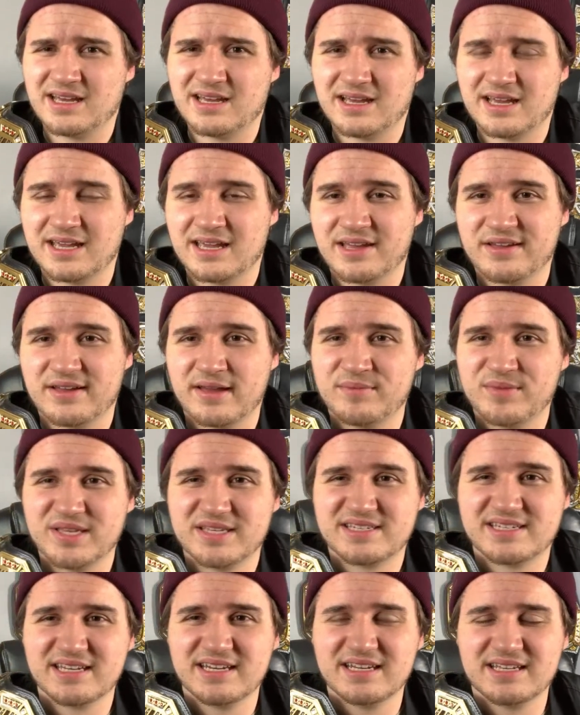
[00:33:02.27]
guess. I mean,
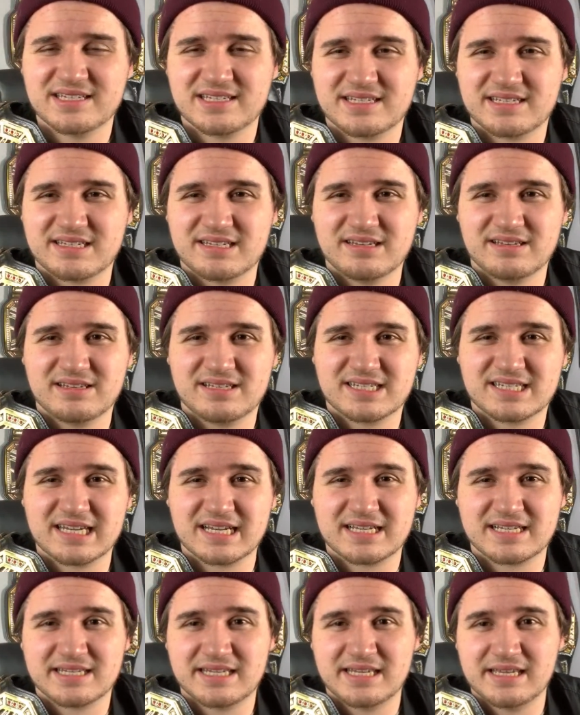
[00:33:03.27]
Cena's
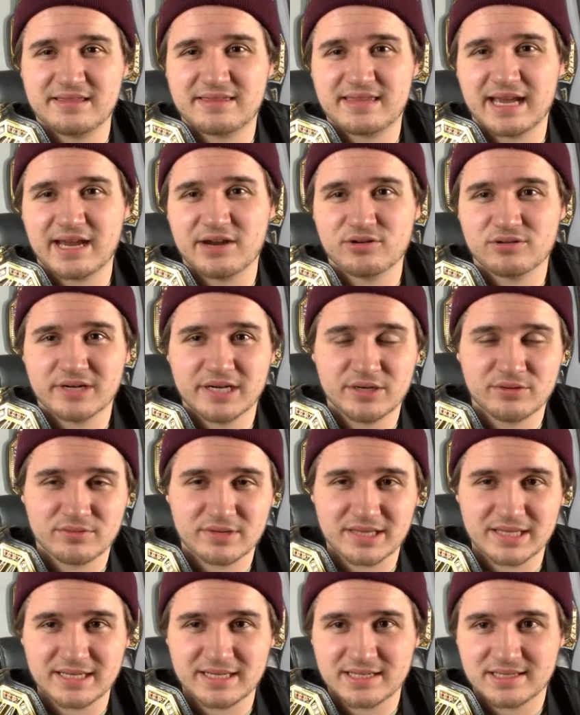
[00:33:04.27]
16th title reign
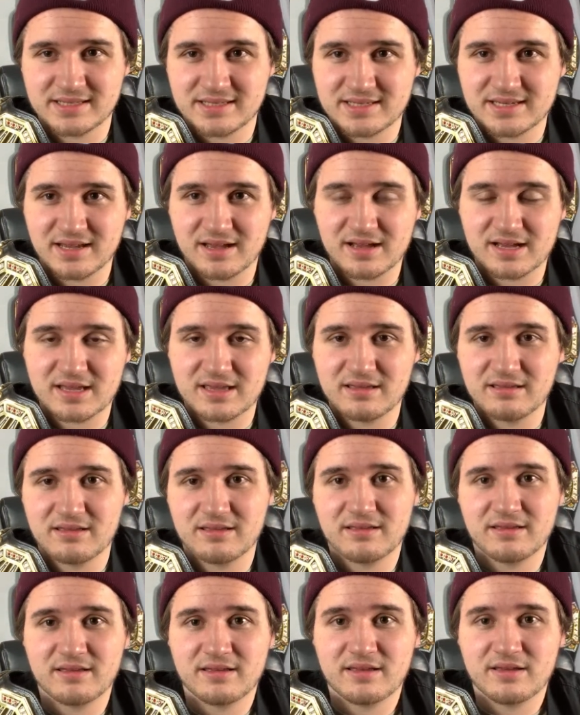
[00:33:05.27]
really did suck.
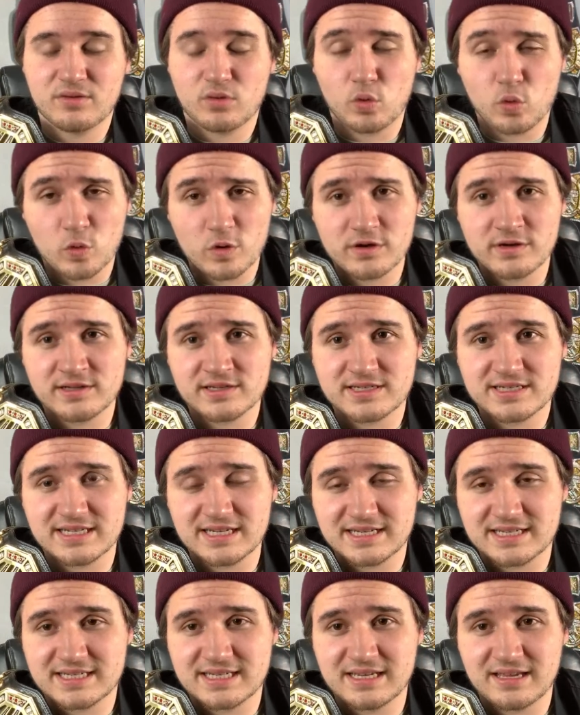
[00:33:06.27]

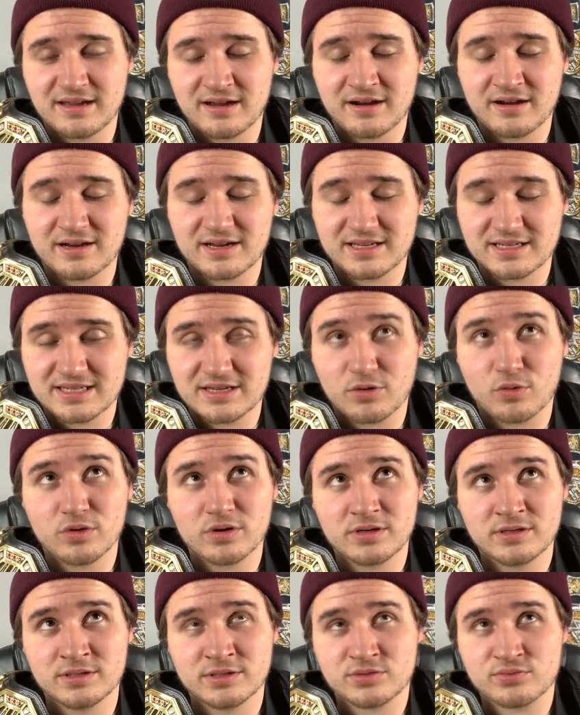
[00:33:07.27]

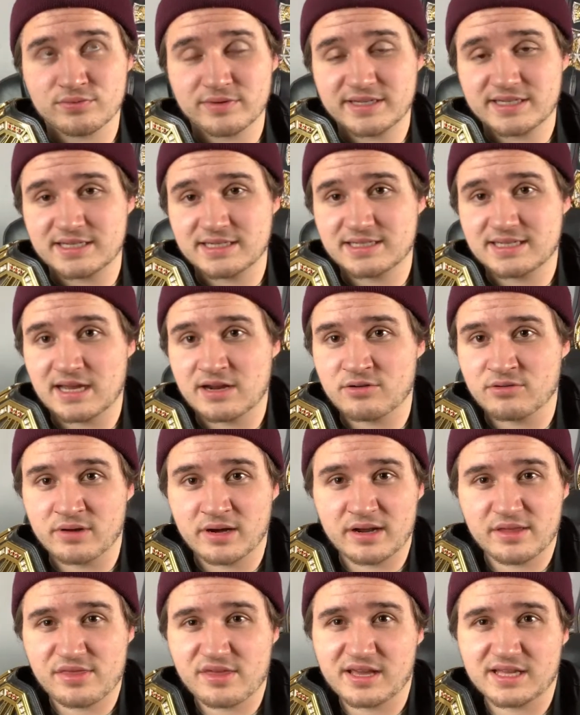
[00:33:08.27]
Orton's recent title reign,
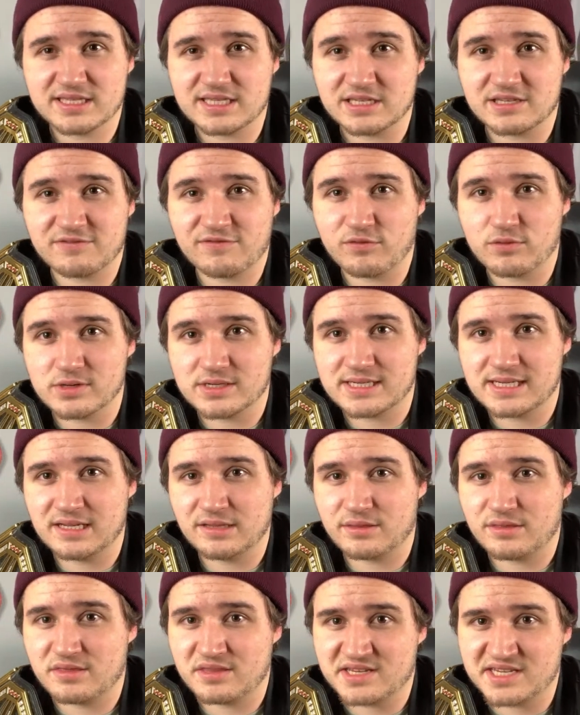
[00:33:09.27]
I think it's his 14th,
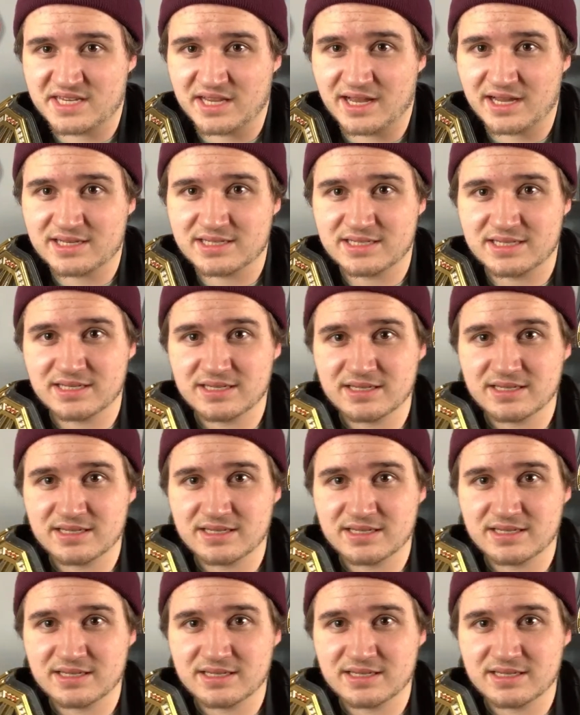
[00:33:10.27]
sucked.